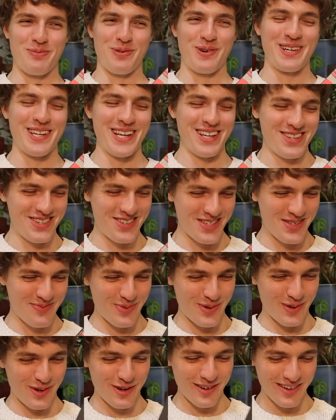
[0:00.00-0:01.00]
pretentious
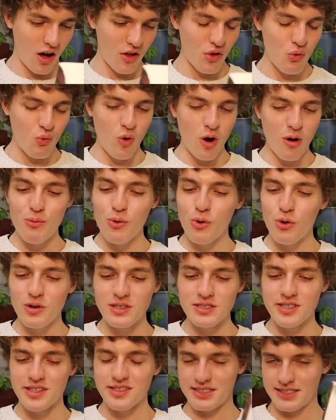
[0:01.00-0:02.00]
part. Although what more
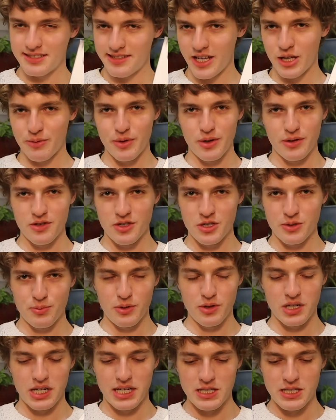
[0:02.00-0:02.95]
is there to say about this book?